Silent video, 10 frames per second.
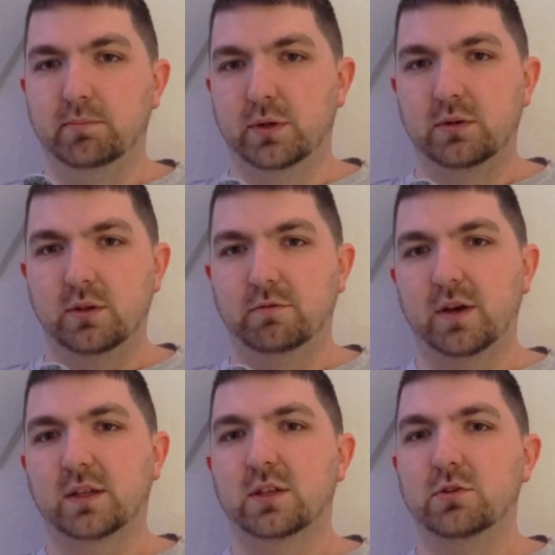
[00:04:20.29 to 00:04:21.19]
But the
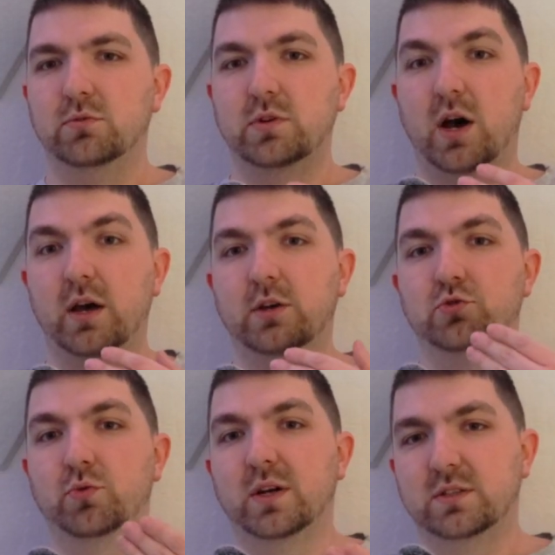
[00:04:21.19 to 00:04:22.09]
fact that you're not
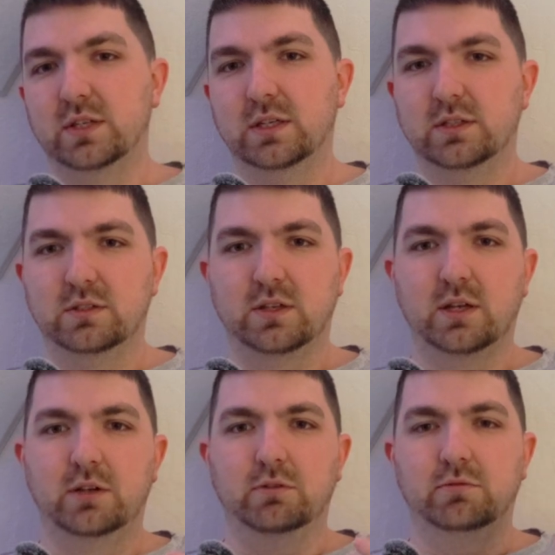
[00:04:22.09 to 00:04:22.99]
addressing it is
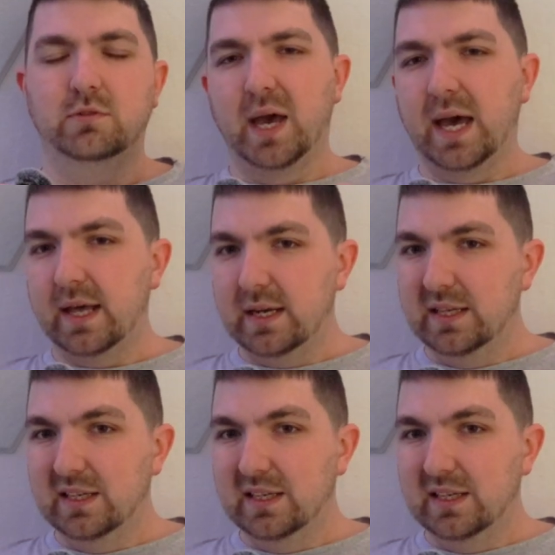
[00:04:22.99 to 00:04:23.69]
kind of bad